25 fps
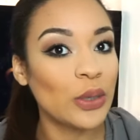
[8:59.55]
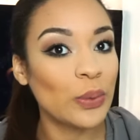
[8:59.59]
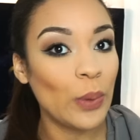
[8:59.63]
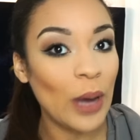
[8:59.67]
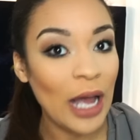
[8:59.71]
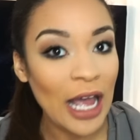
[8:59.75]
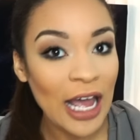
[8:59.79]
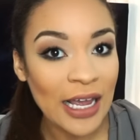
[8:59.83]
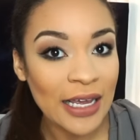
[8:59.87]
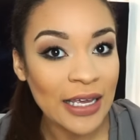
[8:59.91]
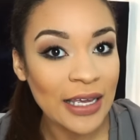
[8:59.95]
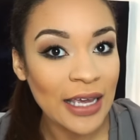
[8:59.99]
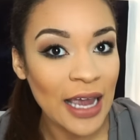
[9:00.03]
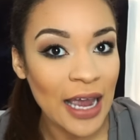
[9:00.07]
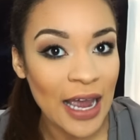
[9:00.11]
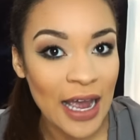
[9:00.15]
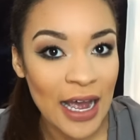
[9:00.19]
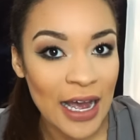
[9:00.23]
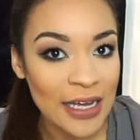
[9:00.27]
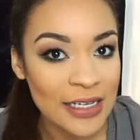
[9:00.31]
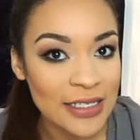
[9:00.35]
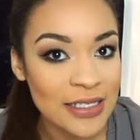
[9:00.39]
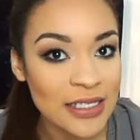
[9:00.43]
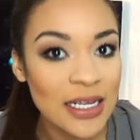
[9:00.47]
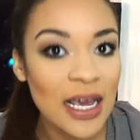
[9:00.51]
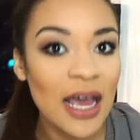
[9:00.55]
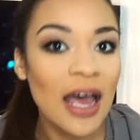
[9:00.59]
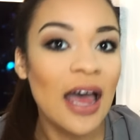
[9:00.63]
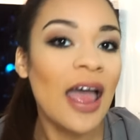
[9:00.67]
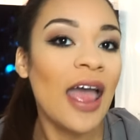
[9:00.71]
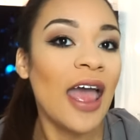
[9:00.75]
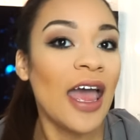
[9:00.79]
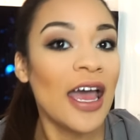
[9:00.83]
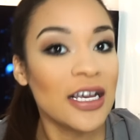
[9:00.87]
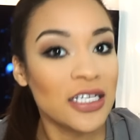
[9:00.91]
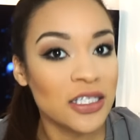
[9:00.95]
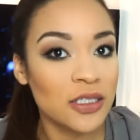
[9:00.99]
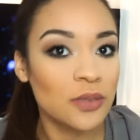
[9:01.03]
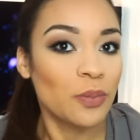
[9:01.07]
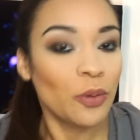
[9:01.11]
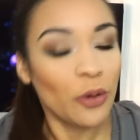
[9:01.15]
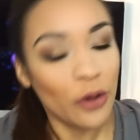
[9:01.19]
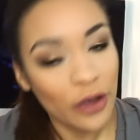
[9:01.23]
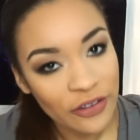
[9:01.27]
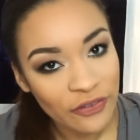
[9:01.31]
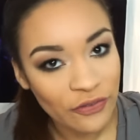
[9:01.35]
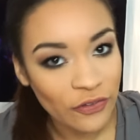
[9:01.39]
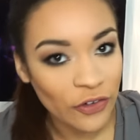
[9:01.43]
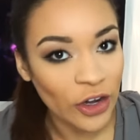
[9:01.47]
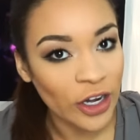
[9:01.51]
whack ass
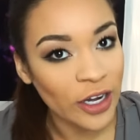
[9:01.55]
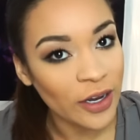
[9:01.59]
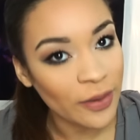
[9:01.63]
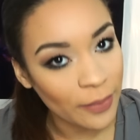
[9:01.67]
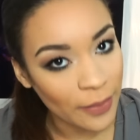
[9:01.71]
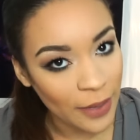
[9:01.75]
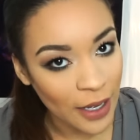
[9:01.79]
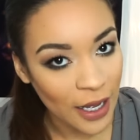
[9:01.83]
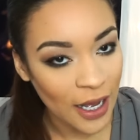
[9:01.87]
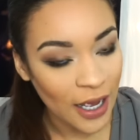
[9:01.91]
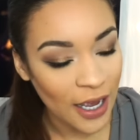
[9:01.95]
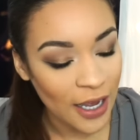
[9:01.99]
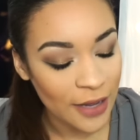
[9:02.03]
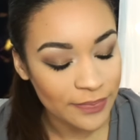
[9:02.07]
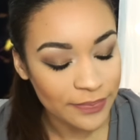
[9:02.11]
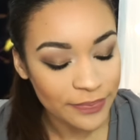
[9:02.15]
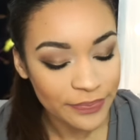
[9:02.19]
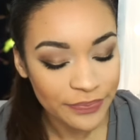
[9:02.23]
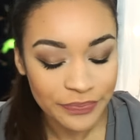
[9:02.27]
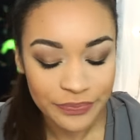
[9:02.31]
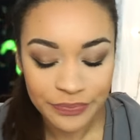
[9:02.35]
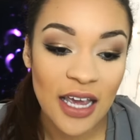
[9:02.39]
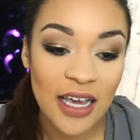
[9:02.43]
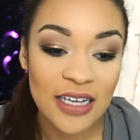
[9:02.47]
ex-boyfriend of mine